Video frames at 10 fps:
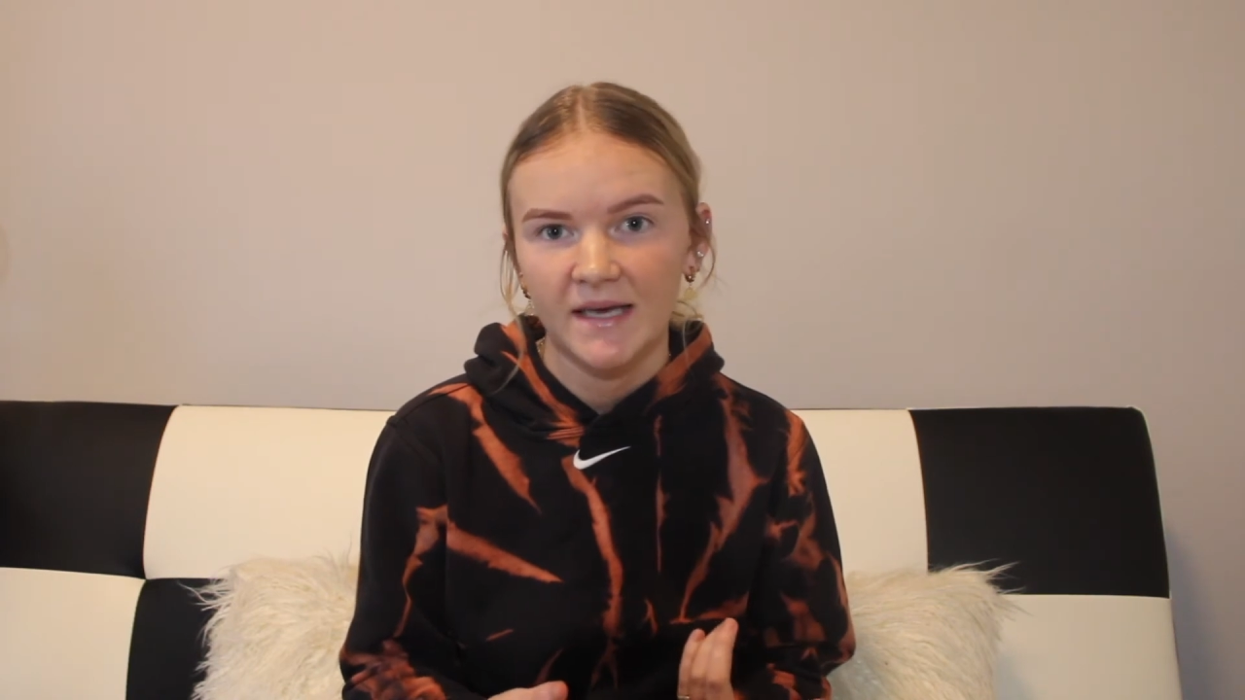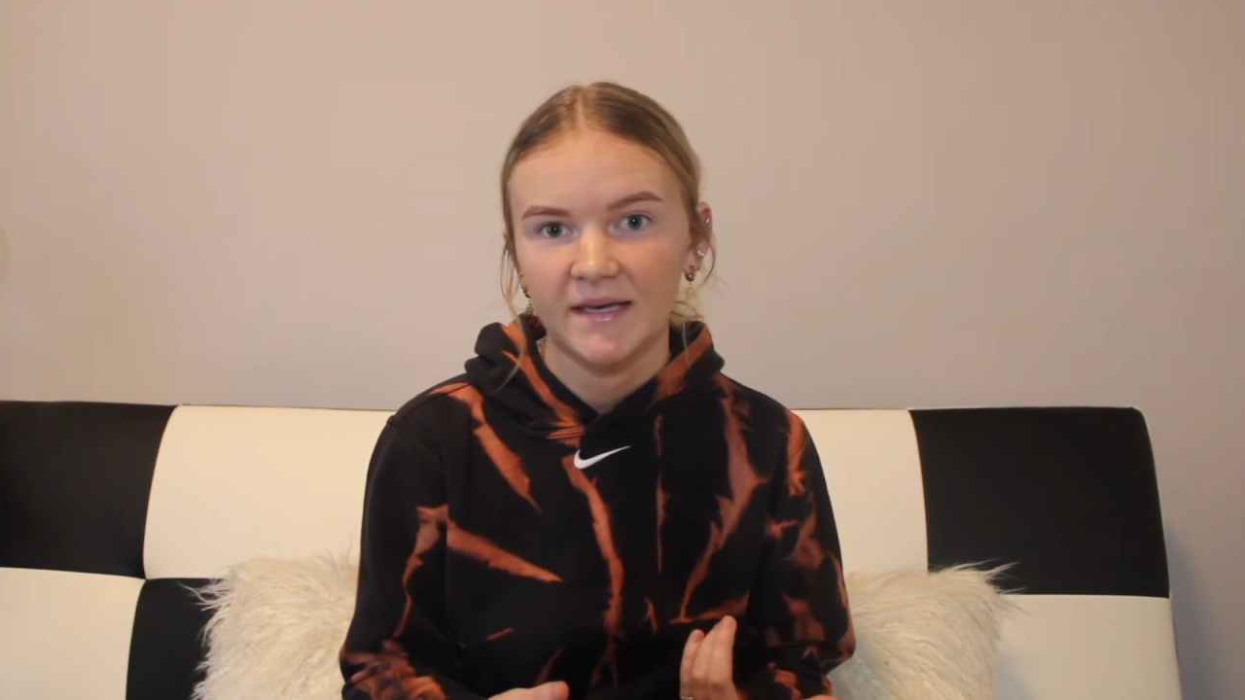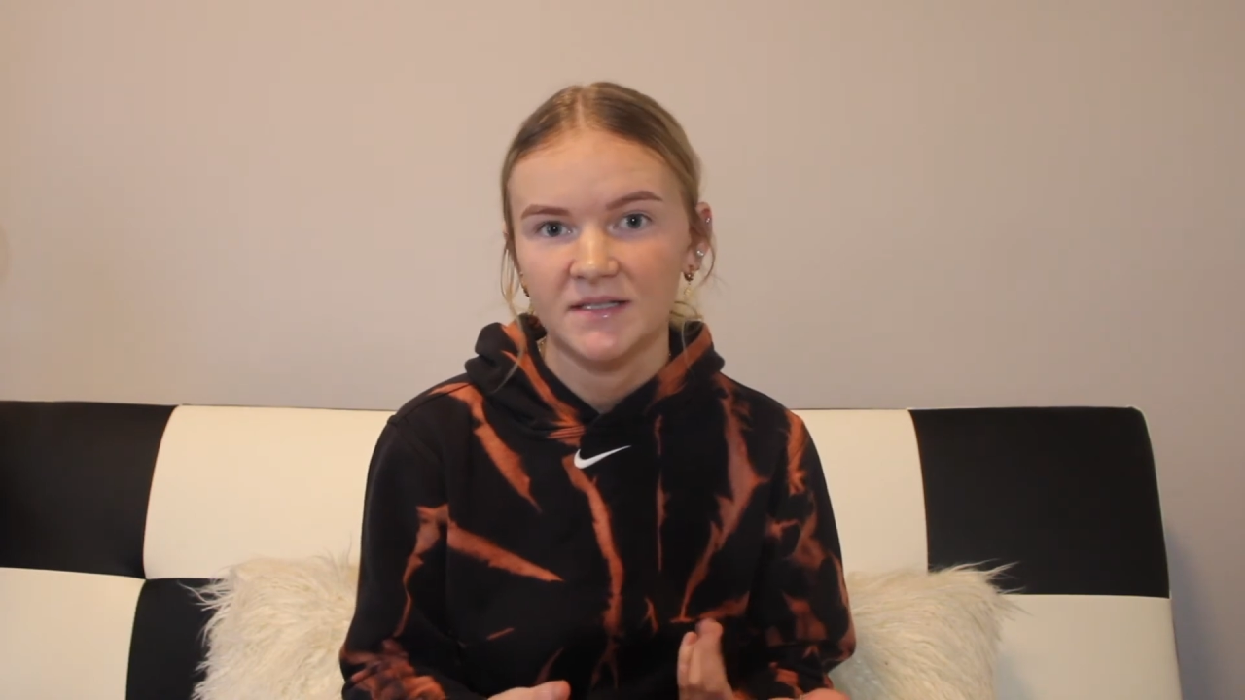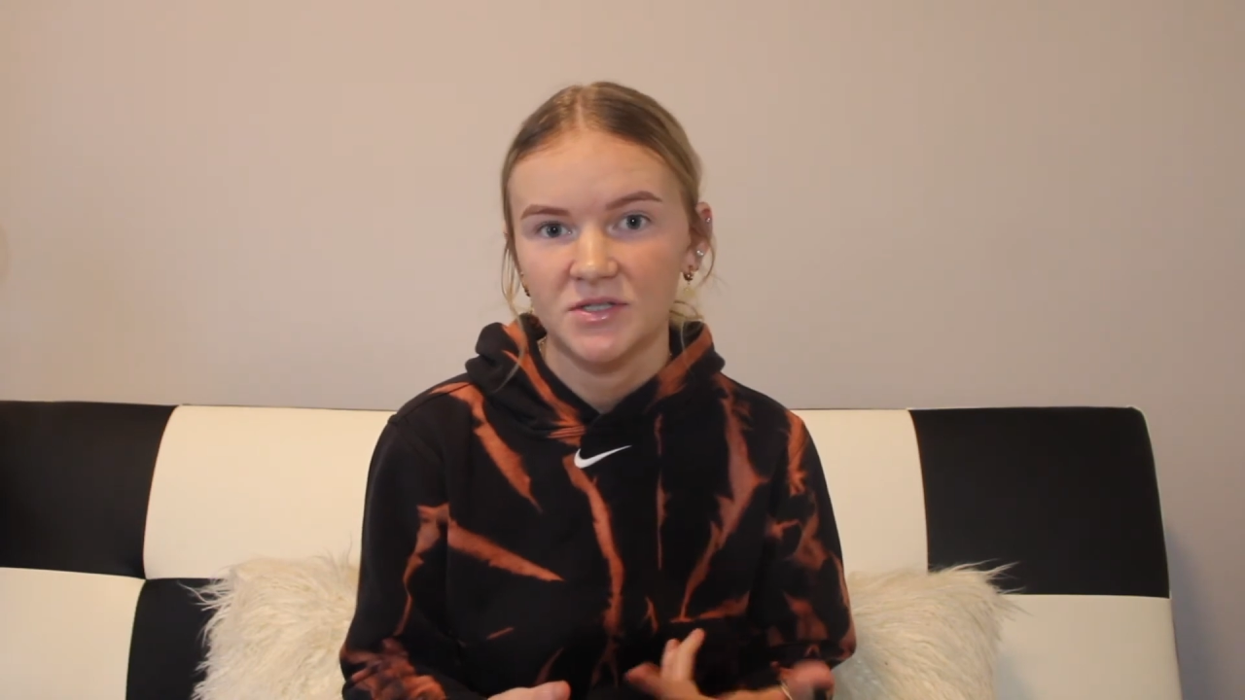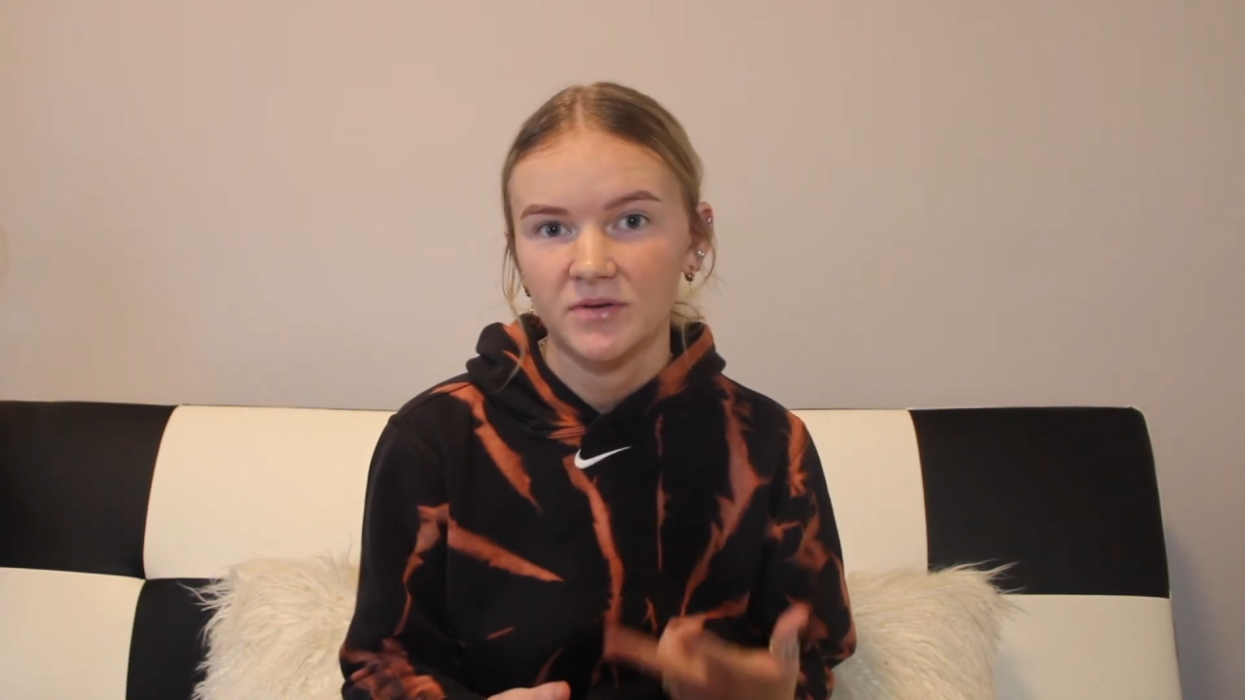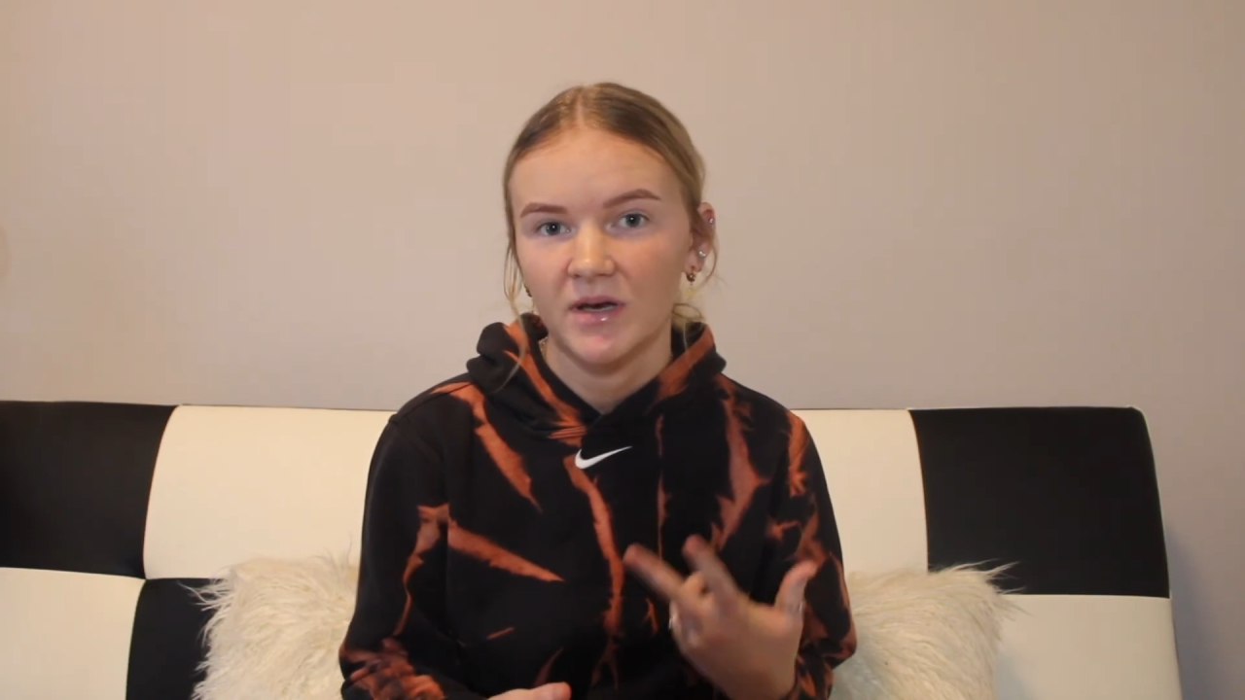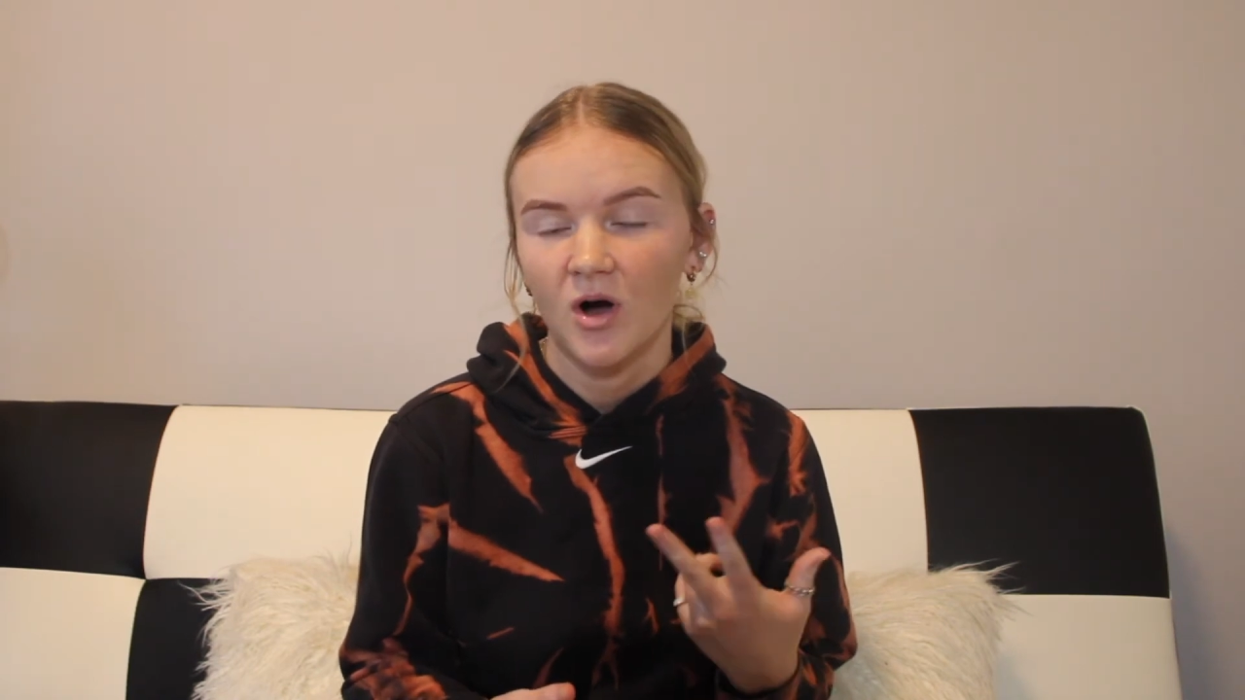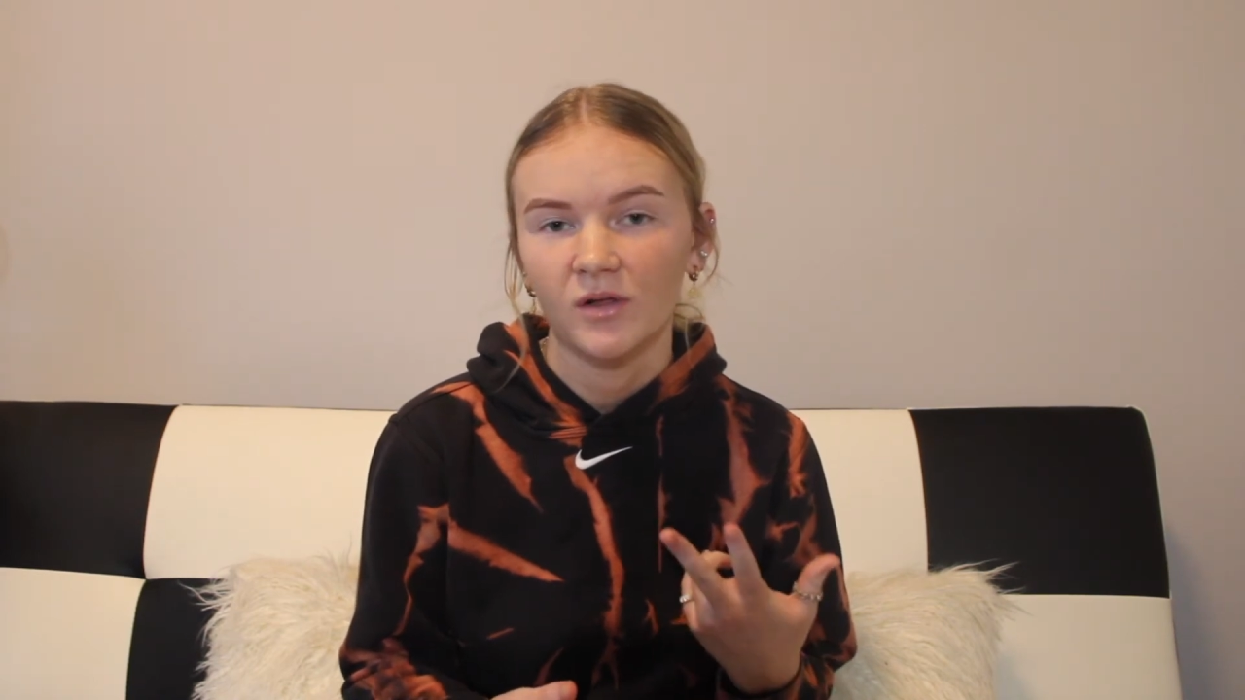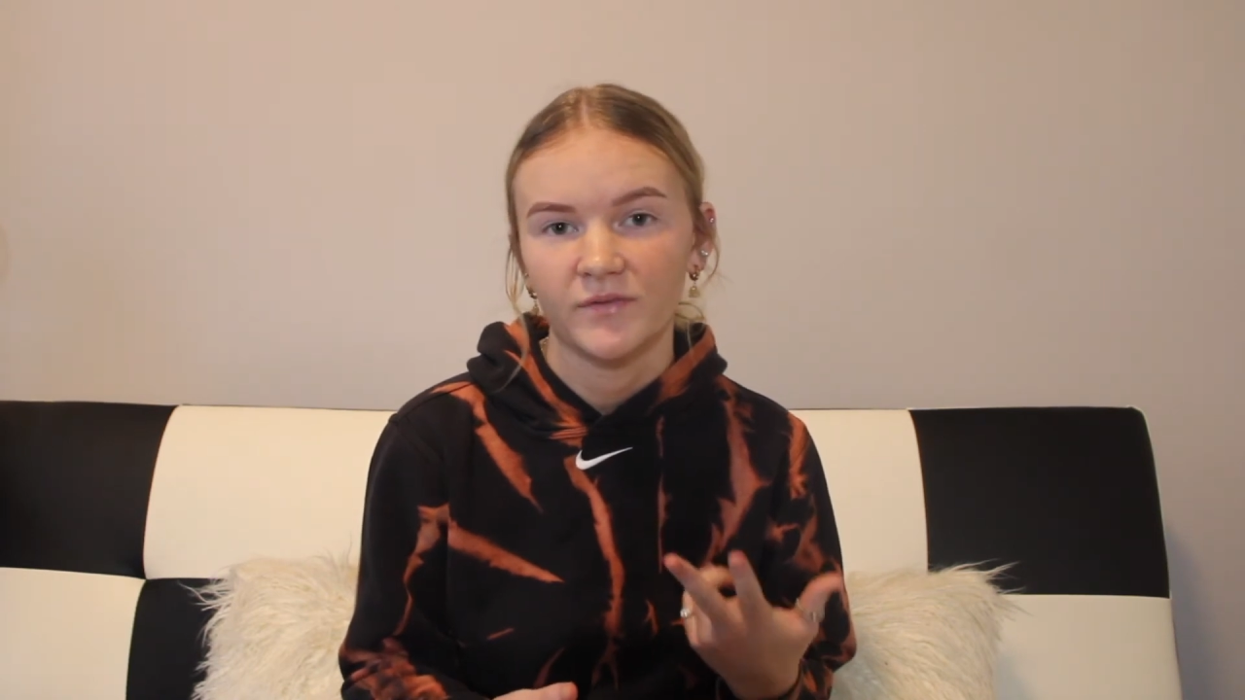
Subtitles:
and you get all